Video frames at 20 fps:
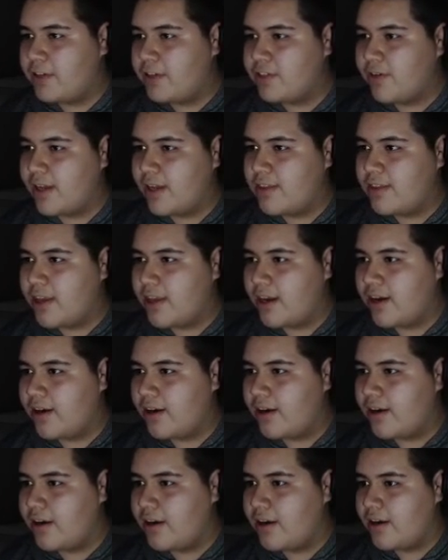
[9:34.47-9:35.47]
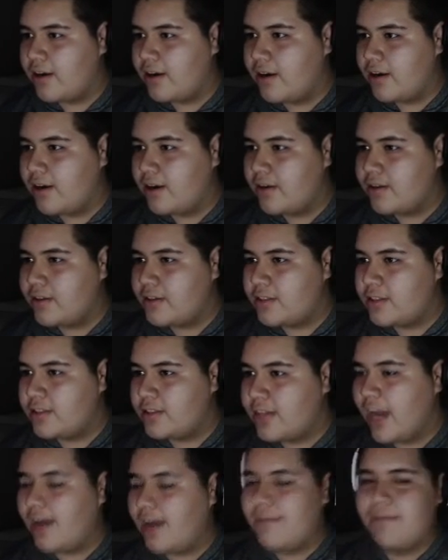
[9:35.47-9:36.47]
Bonnie was right there.
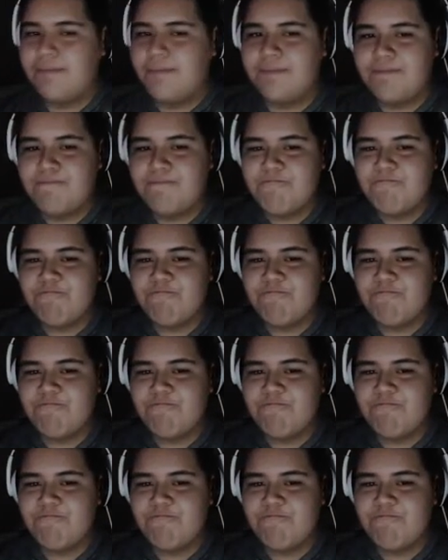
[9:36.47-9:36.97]
Stop!